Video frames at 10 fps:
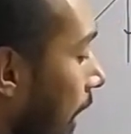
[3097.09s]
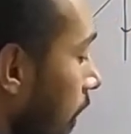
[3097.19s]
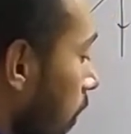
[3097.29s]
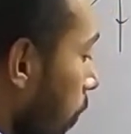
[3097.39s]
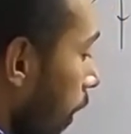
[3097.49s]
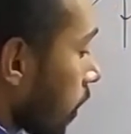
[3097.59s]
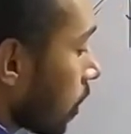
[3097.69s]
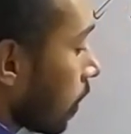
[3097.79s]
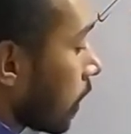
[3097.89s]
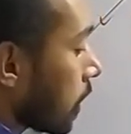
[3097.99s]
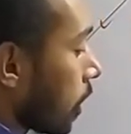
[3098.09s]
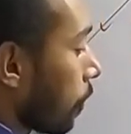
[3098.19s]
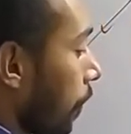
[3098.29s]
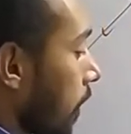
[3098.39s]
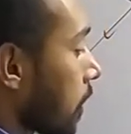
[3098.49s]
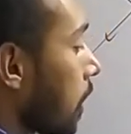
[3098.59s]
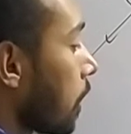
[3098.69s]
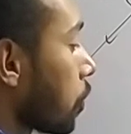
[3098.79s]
other points on the surface.